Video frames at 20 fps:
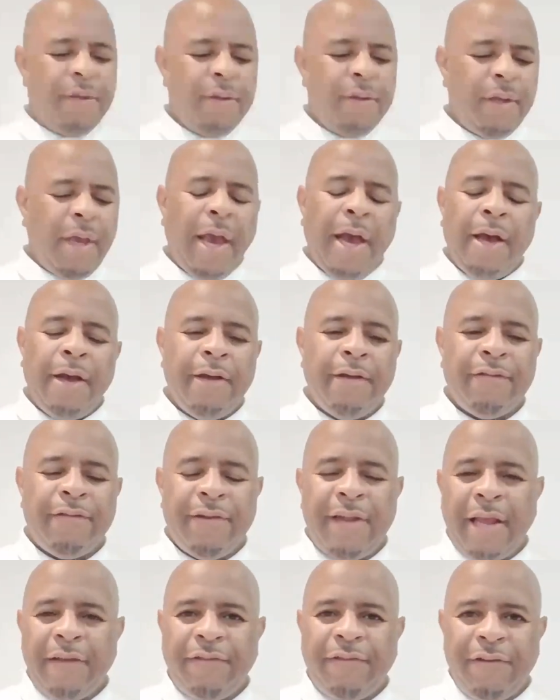yeah,
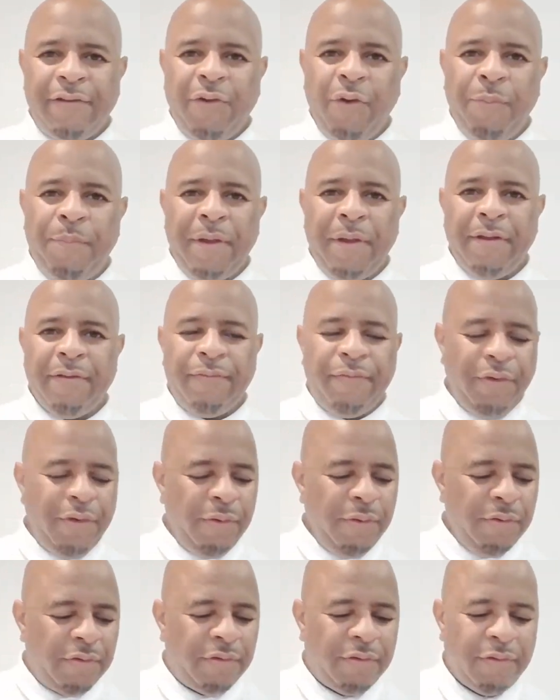so that's the two bit of
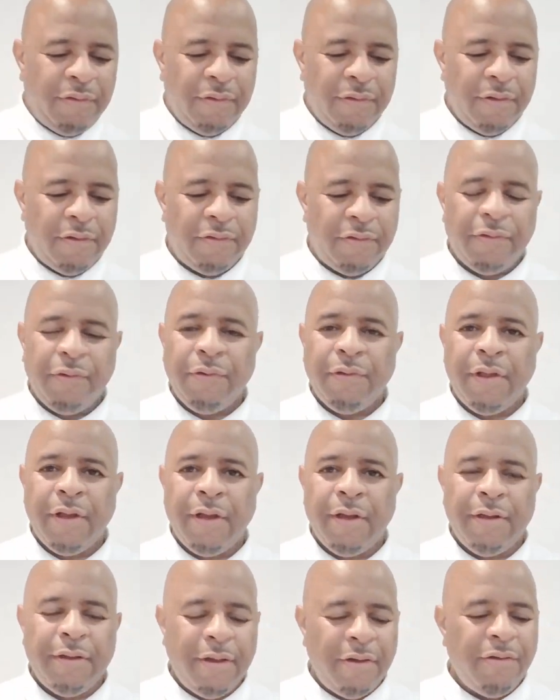news I saw
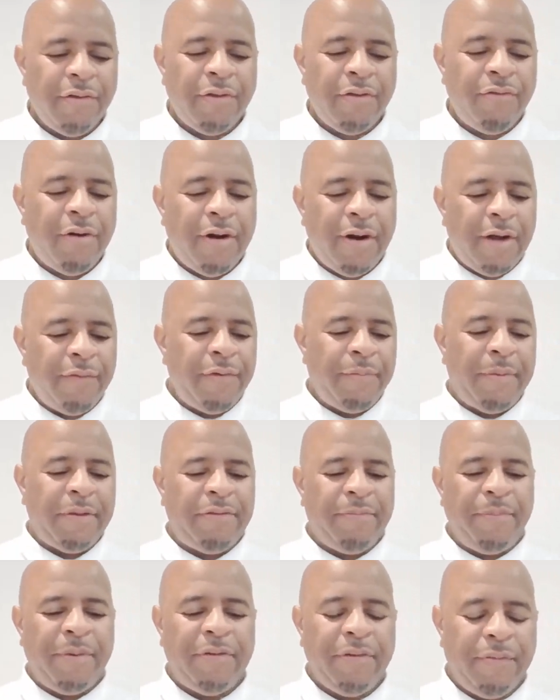there. There are other
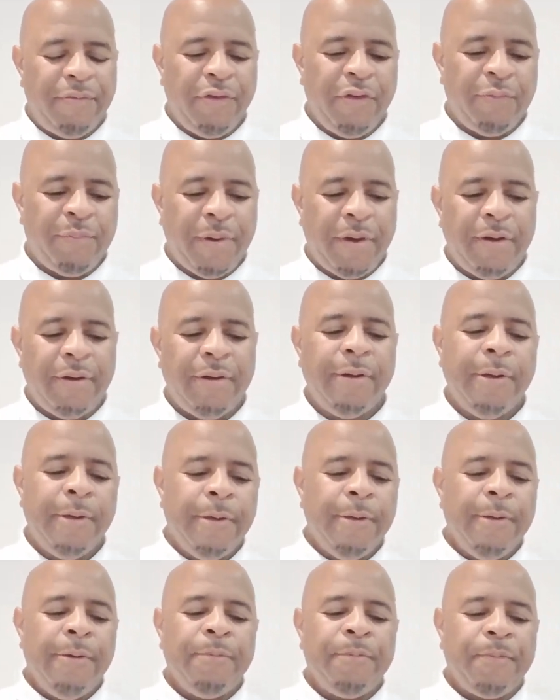bits and pieces of news, but
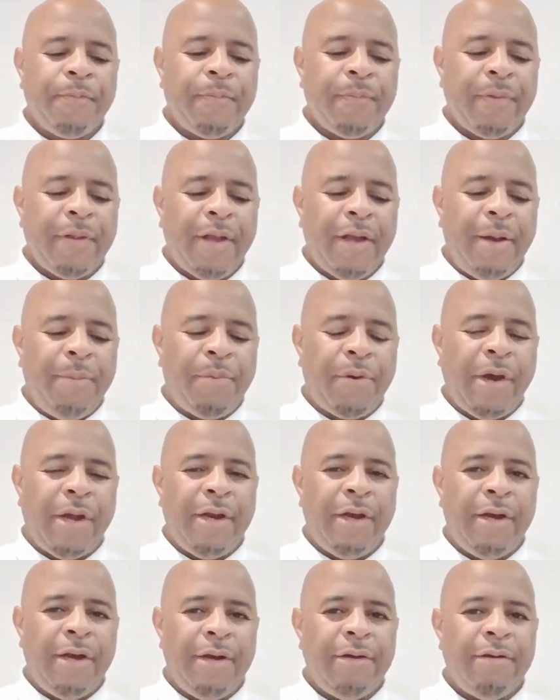I'm going
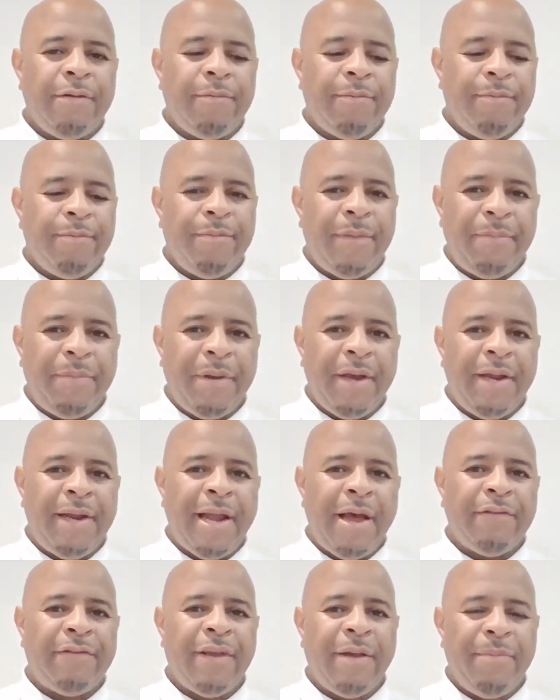to maybe
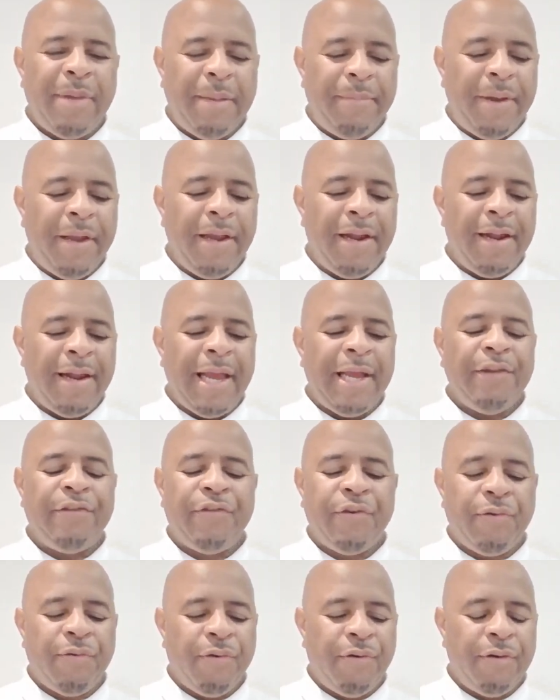announce that maybe
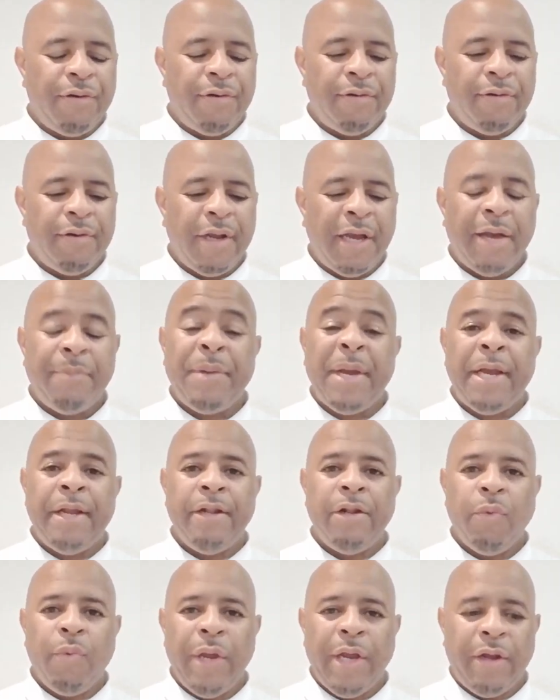later on
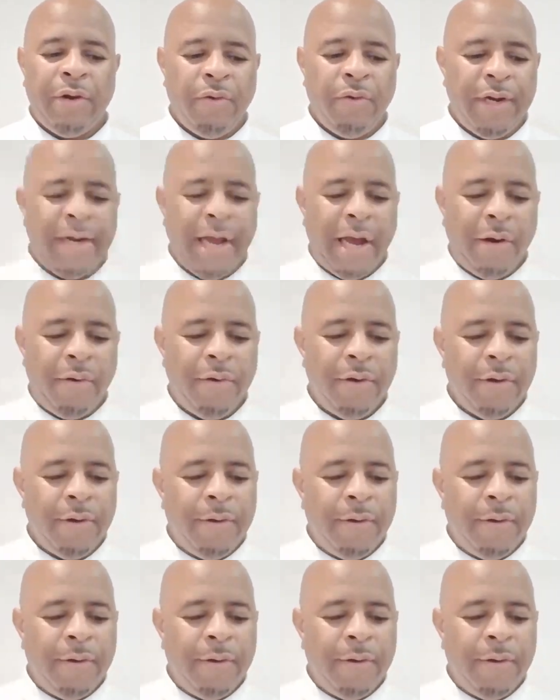in the week, not now.